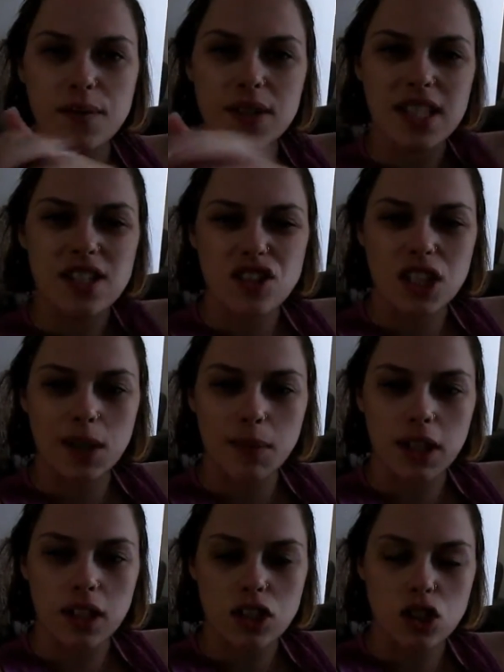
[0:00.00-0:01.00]
Obviously, it's just going to
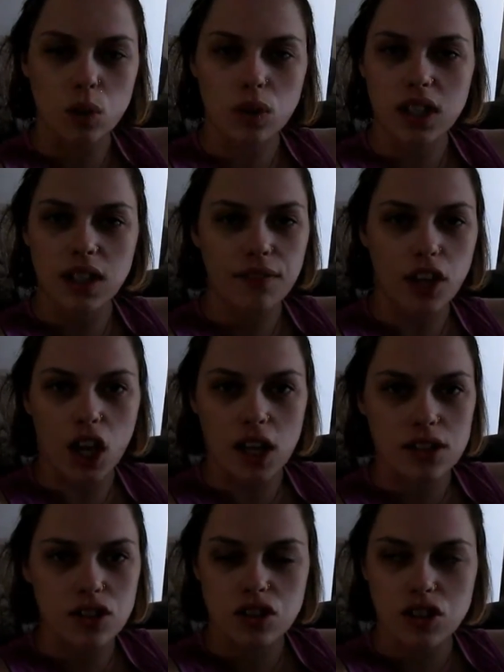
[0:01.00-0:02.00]
be a short thing for you
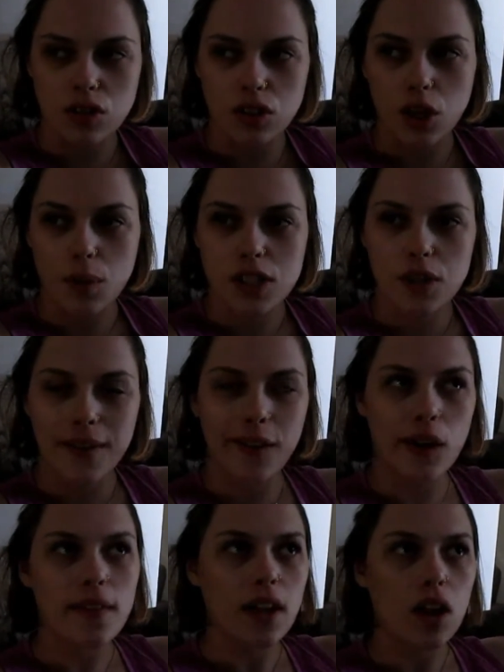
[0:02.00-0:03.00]
guys to just sort of know what's going
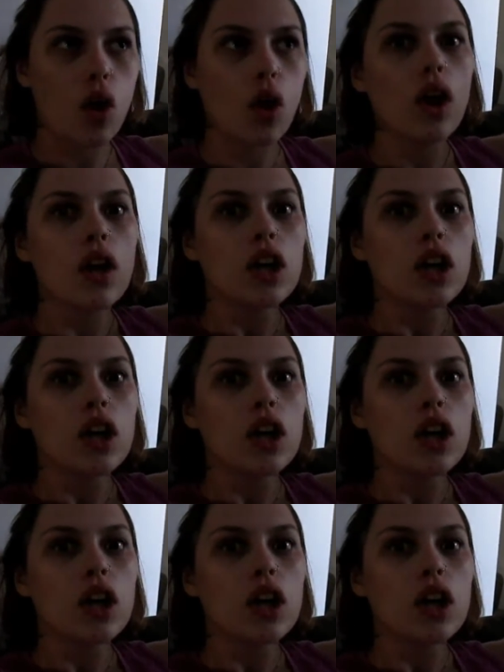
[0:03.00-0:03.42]
on, and then I'll